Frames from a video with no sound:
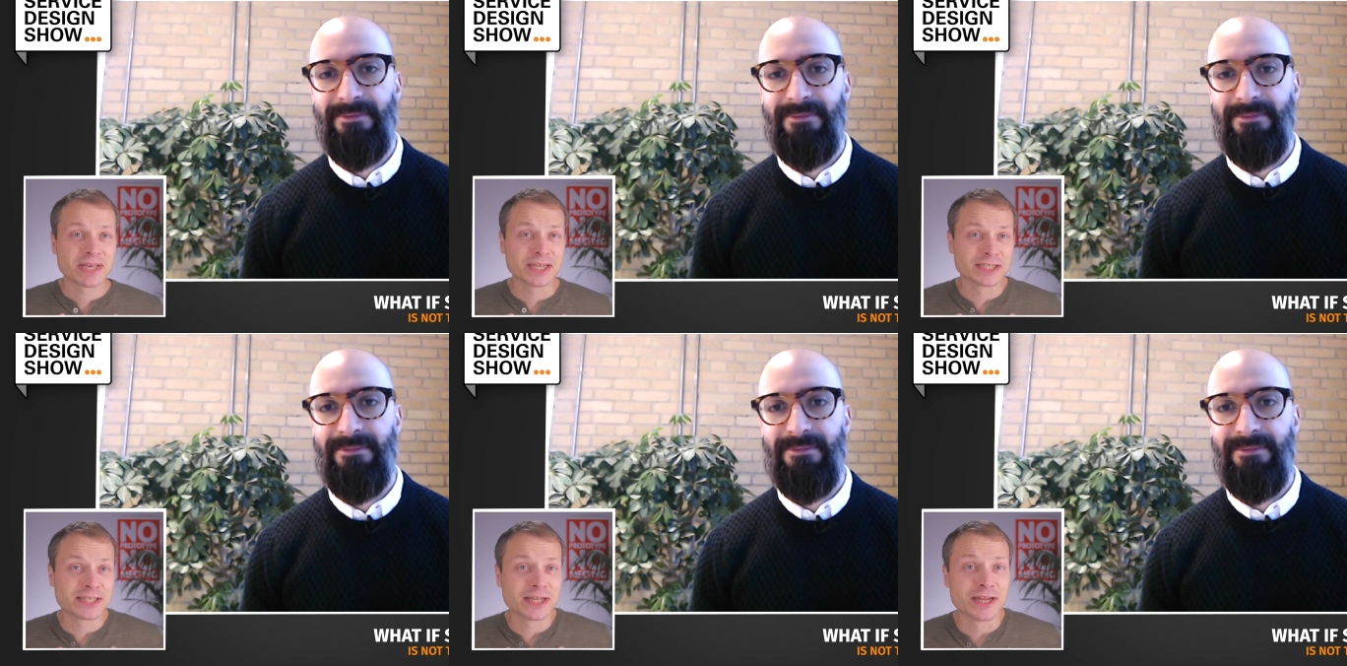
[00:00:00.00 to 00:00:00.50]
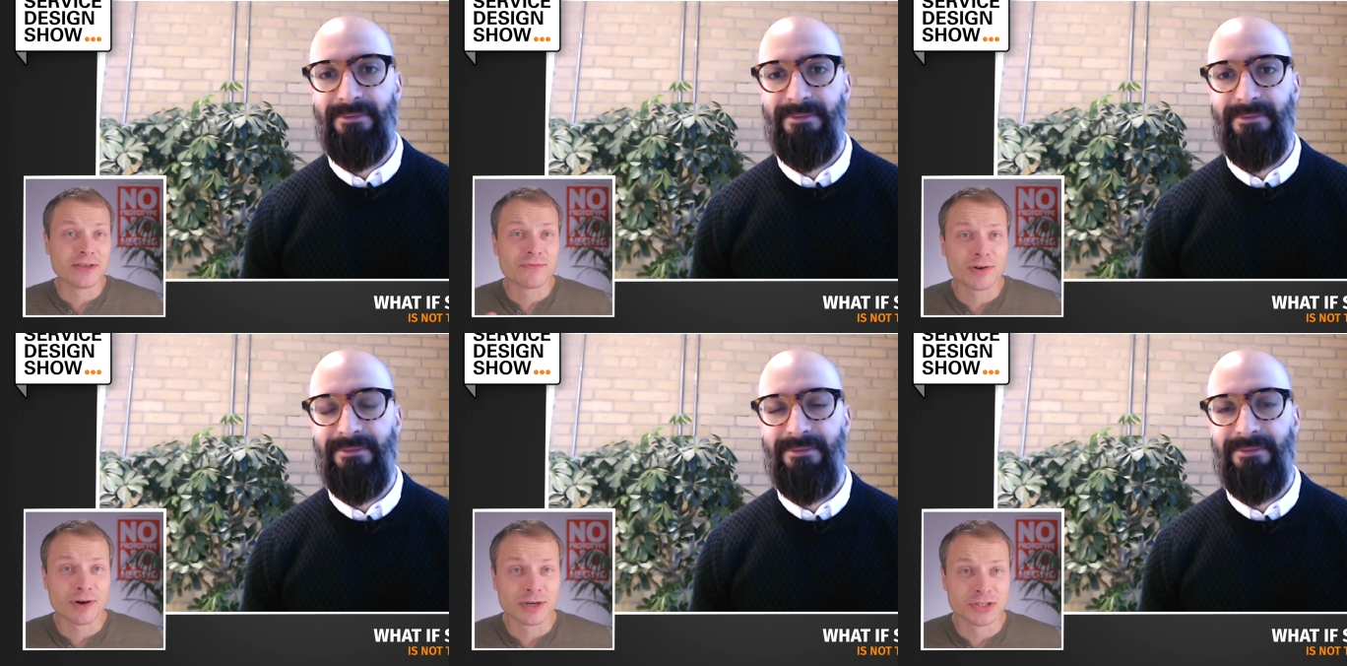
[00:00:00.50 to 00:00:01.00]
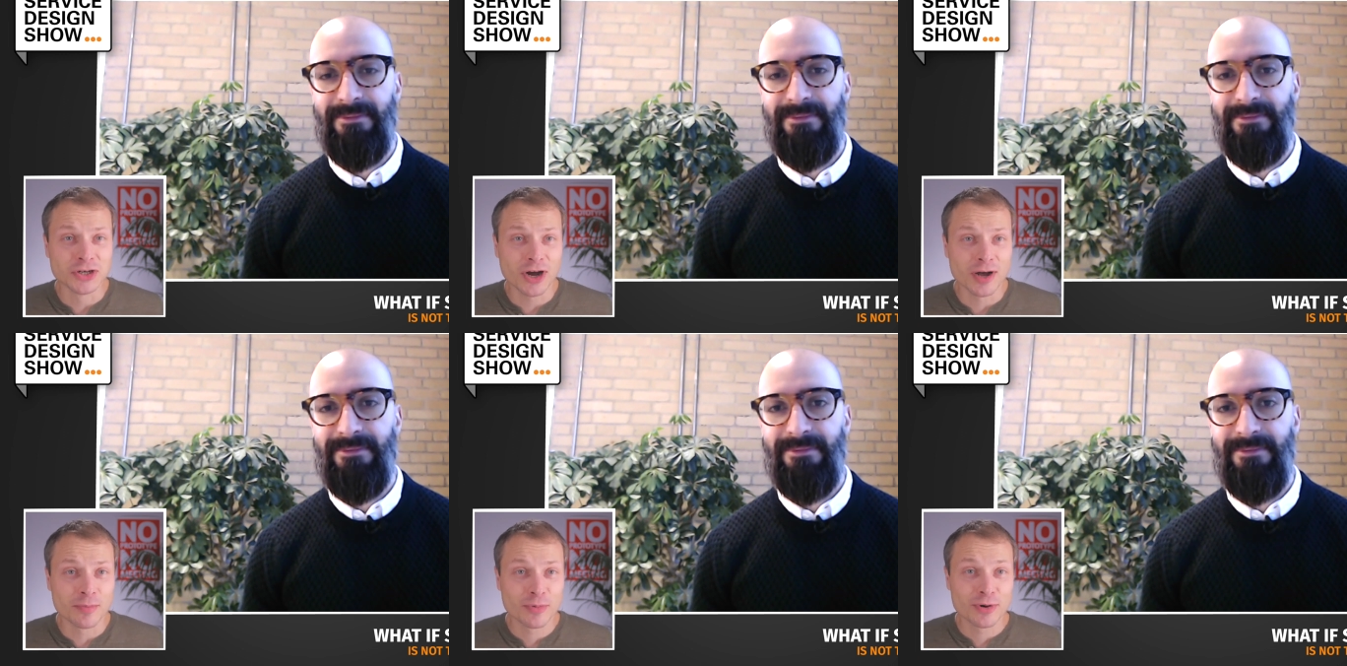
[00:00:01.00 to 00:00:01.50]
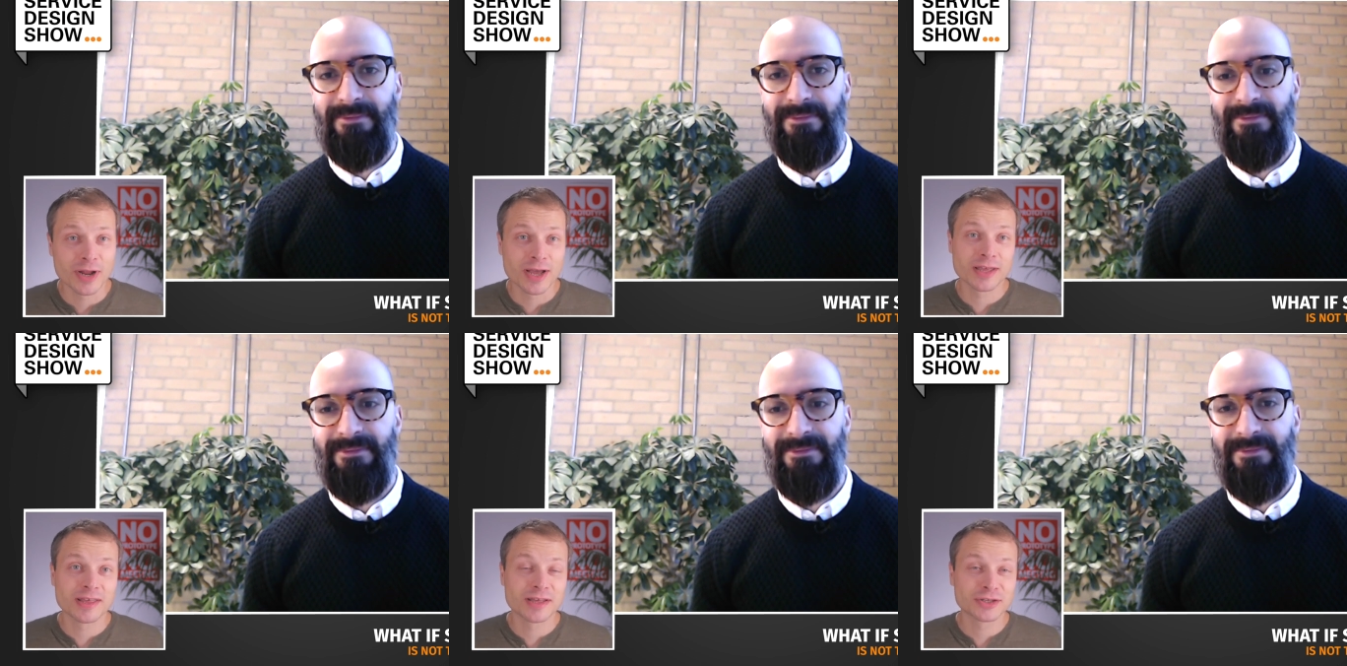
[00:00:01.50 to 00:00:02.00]
Speaker 1: is that even our job?
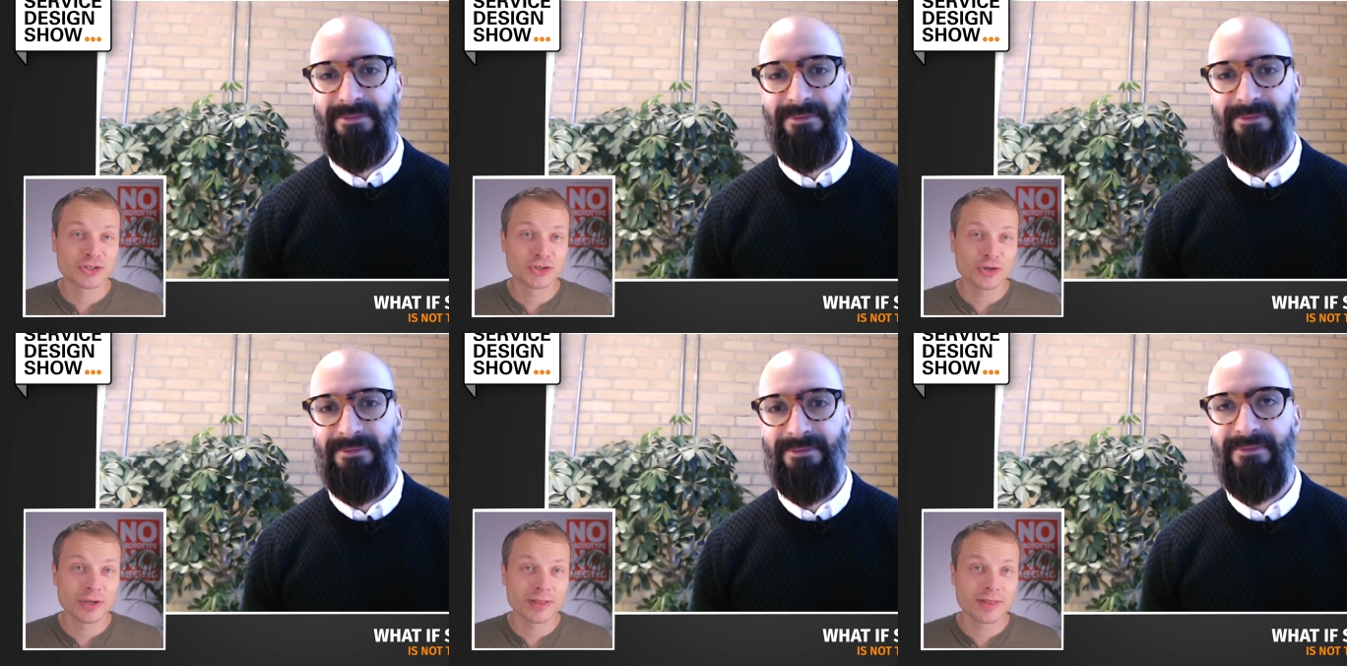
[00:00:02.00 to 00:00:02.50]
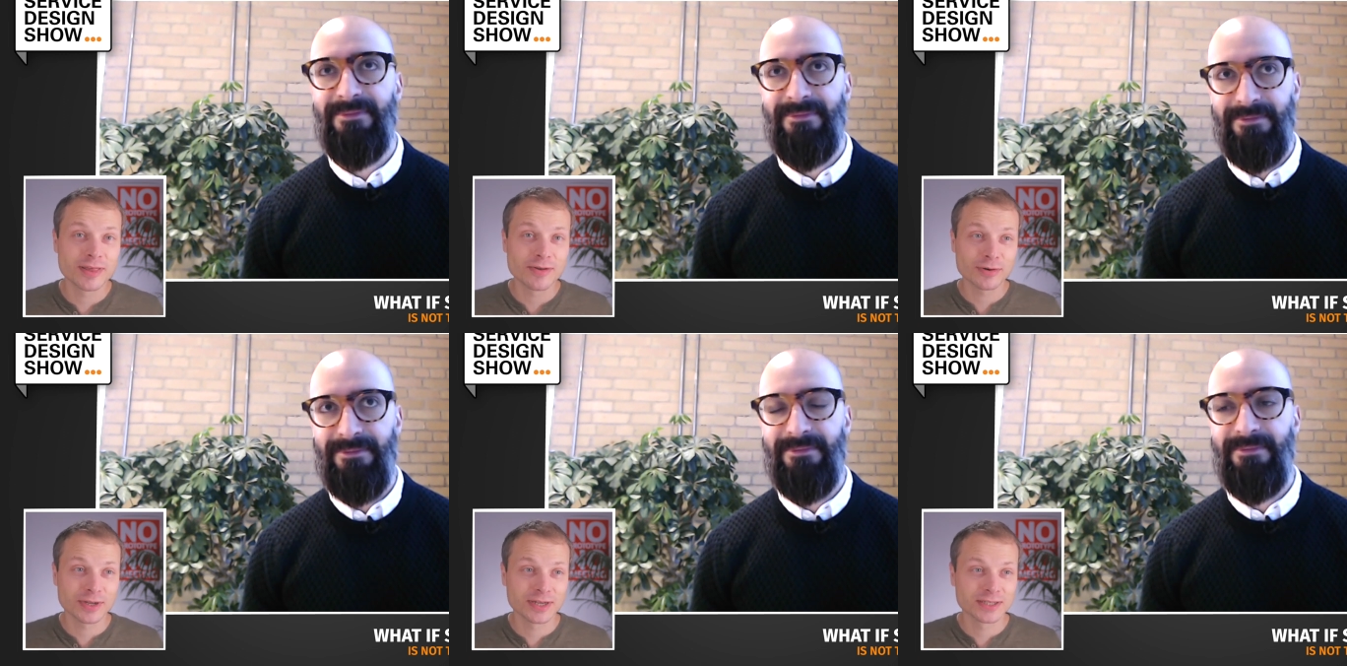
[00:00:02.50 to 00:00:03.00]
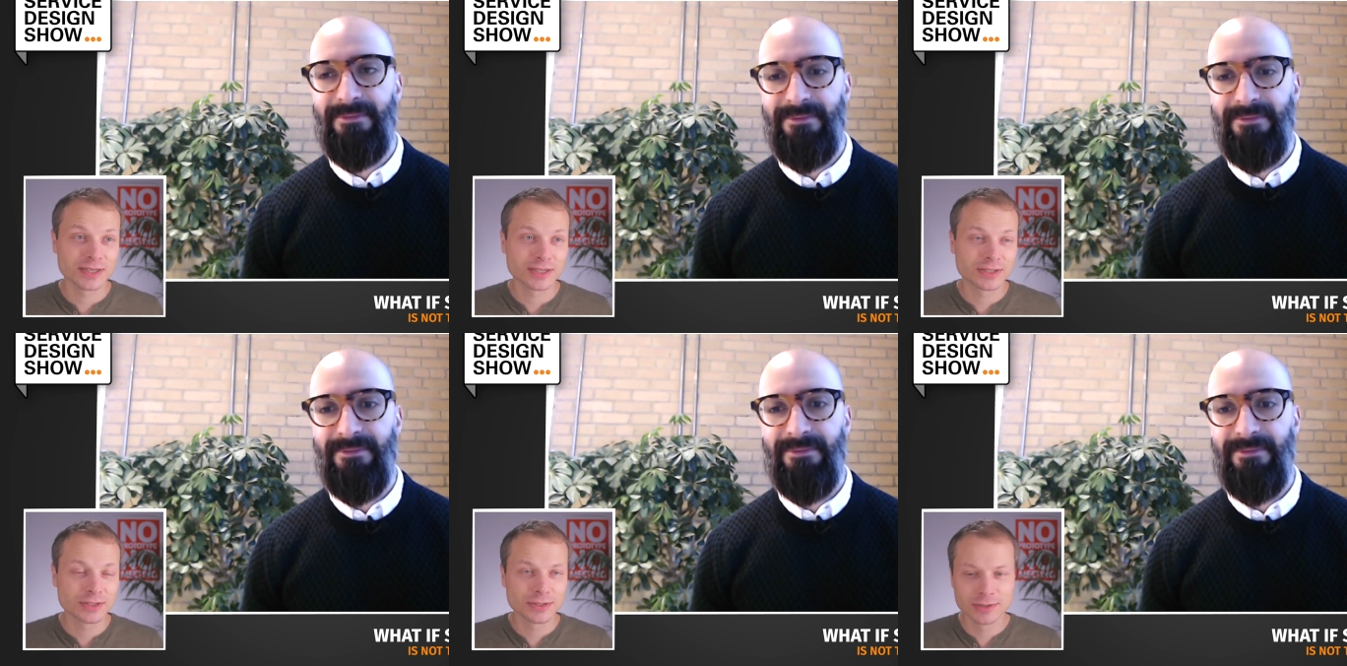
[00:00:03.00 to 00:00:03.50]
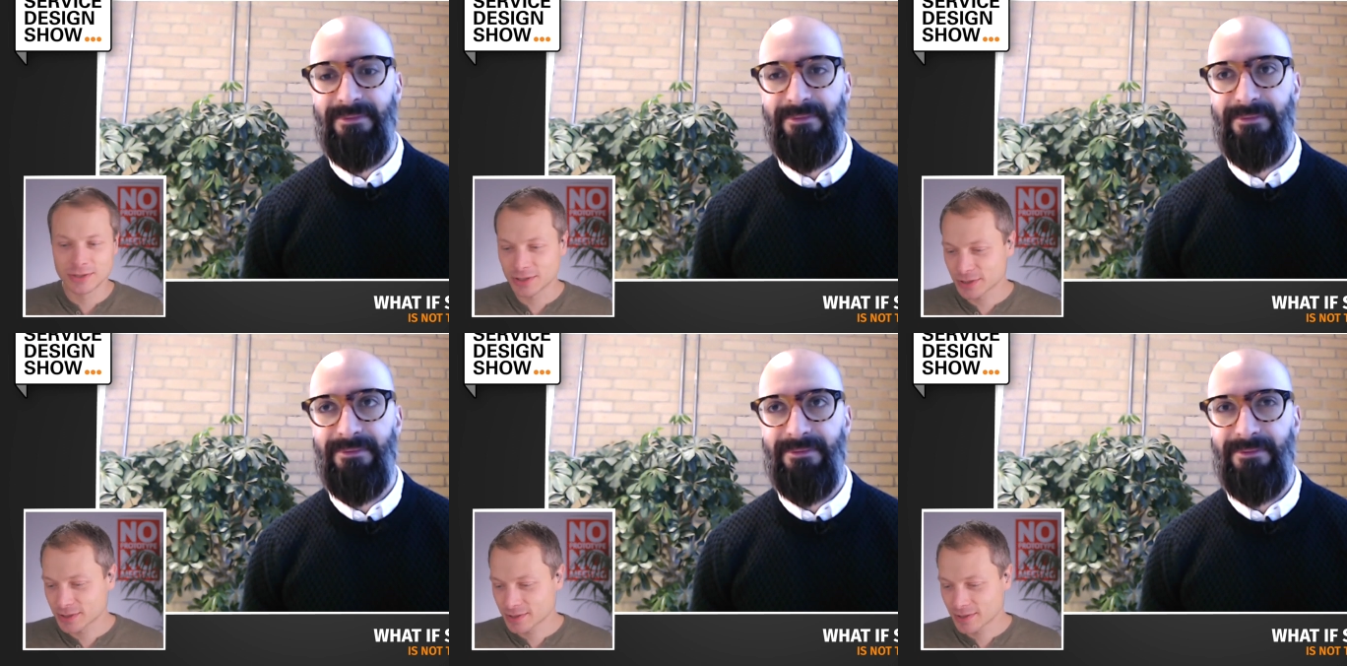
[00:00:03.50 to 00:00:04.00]
Like, shouldn't the organization
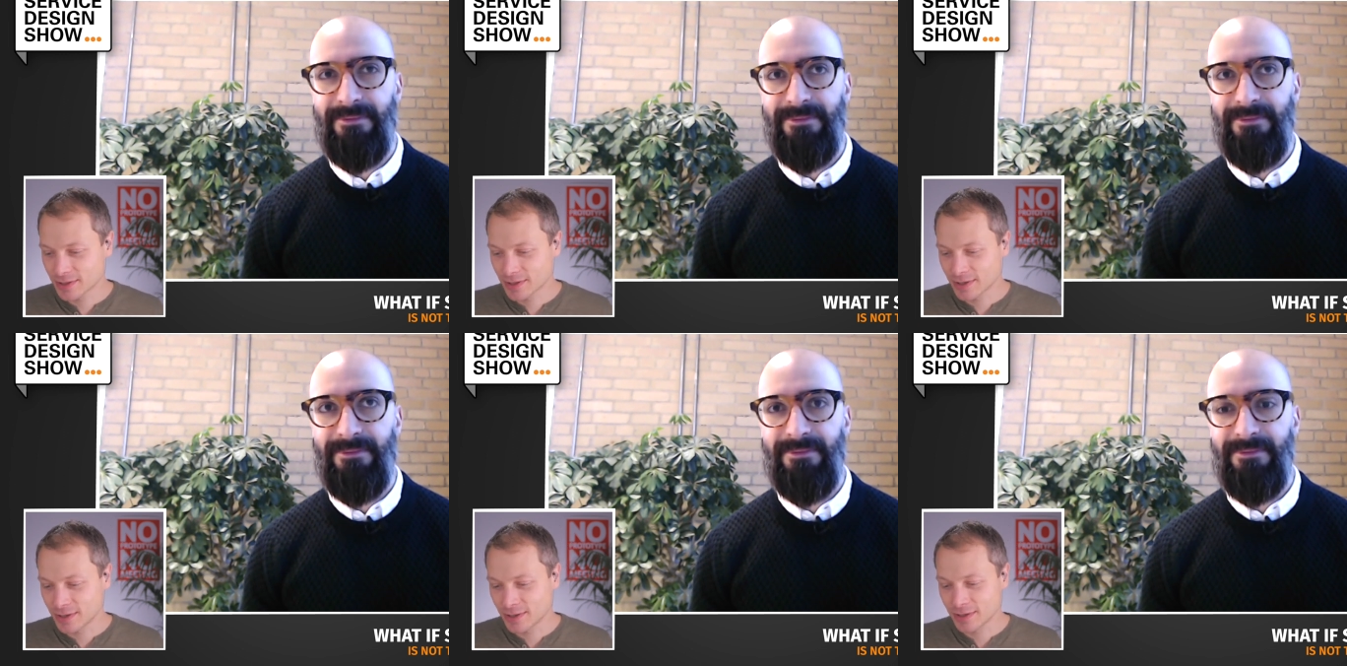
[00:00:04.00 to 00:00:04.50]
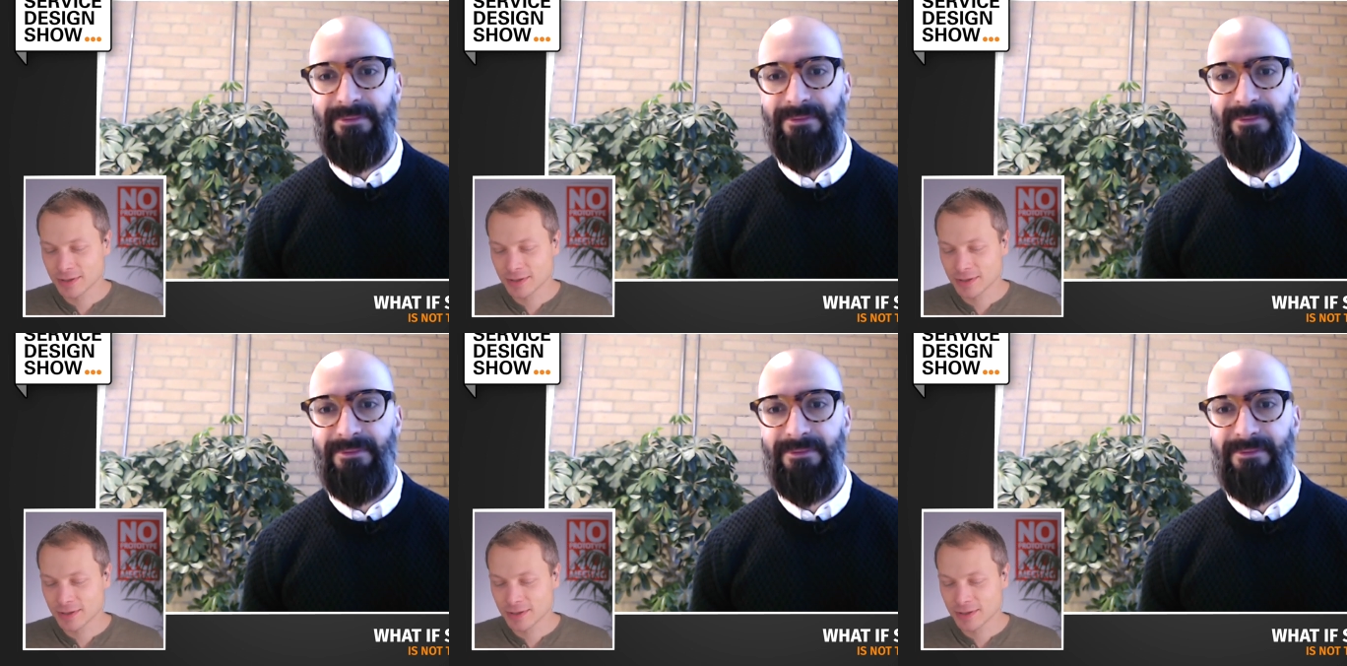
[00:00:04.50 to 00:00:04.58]
just uh,